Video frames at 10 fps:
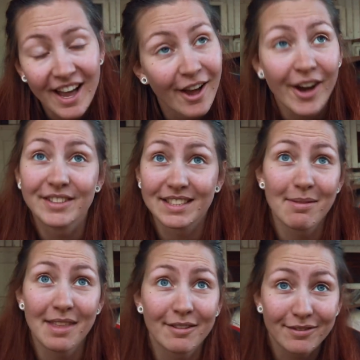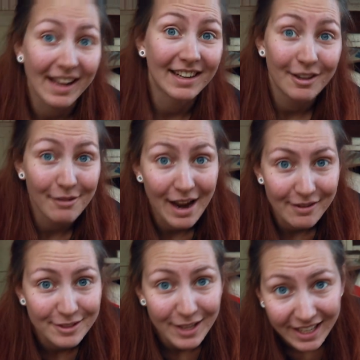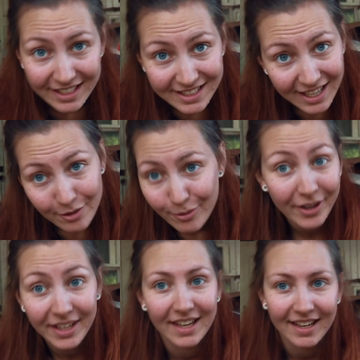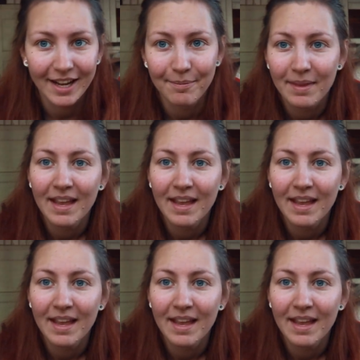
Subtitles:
Oh, something finally arrived, so I can start working on it.